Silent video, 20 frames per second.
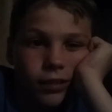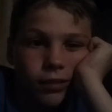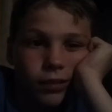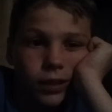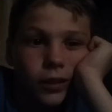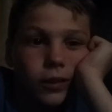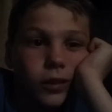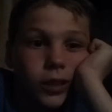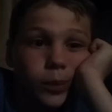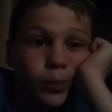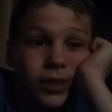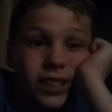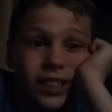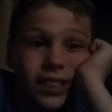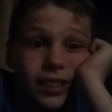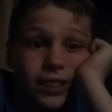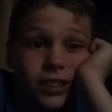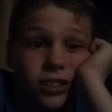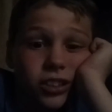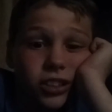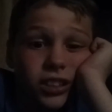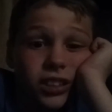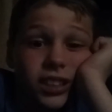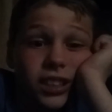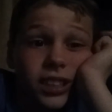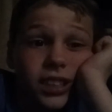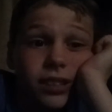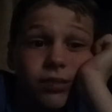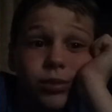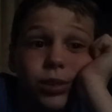Welcome into
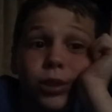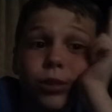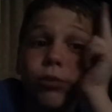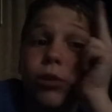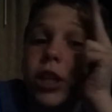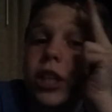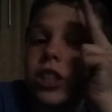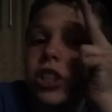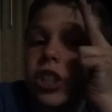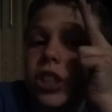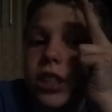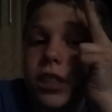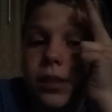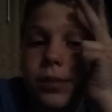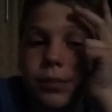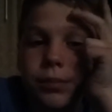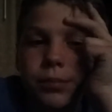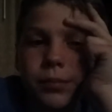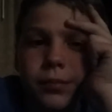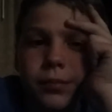Nick, if you're watching,